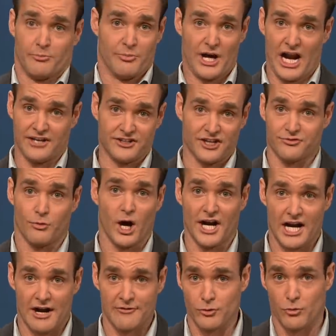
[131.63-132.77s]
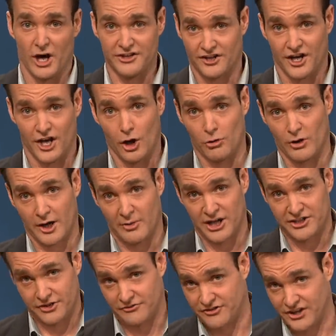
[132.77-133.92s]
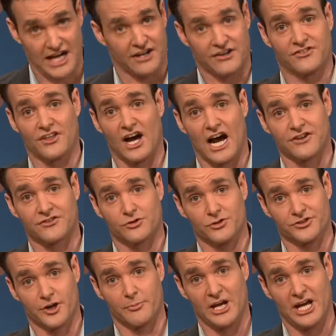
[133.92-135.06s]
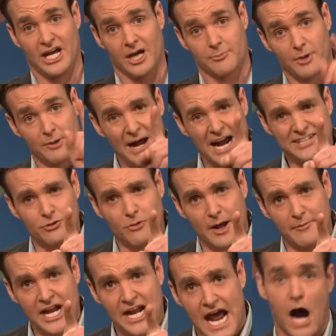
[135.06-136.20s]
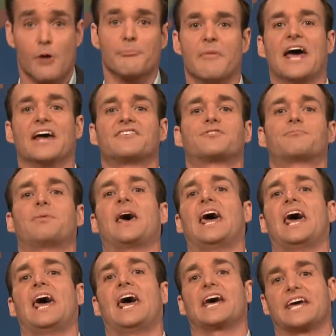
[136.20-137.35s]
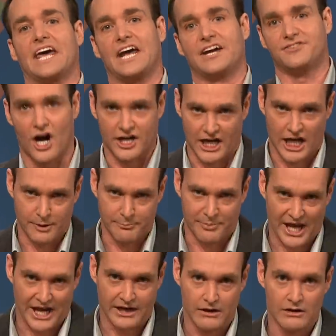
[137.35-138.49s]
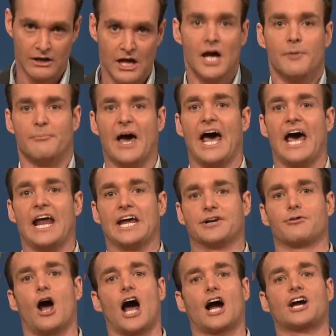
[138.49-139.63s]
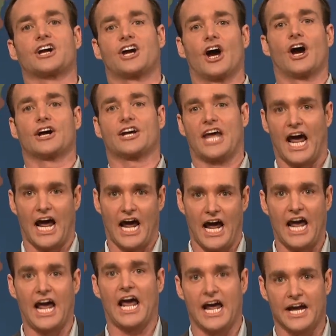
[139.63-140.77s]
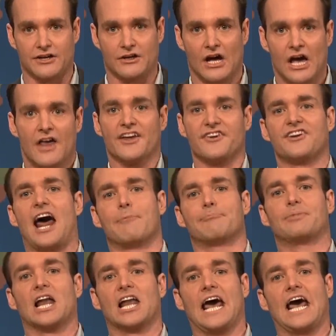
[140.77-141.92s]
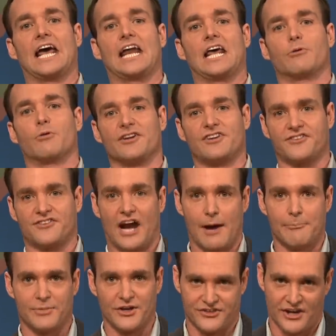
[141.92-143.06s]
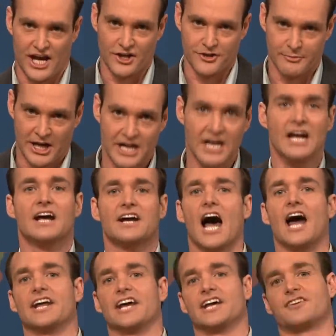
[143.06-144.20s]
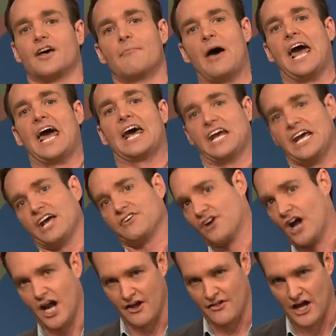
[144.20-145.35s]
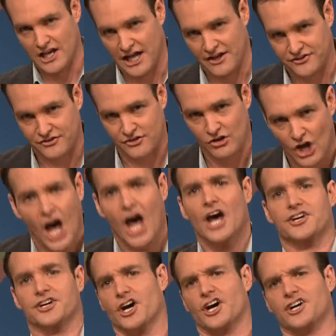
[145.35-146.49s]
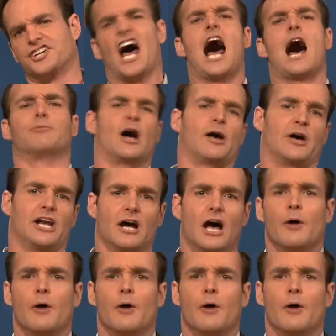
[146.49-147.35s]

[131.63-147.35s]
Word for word: But I just wanted everyone to know what a bunch of dicks the high schools are being. But back to women now. Miss Piggy, talking pig. Betty Crocker cake. The Snapple lady was a Snapple salesman. Gandhi is a man, he is not on the list. Good job, women.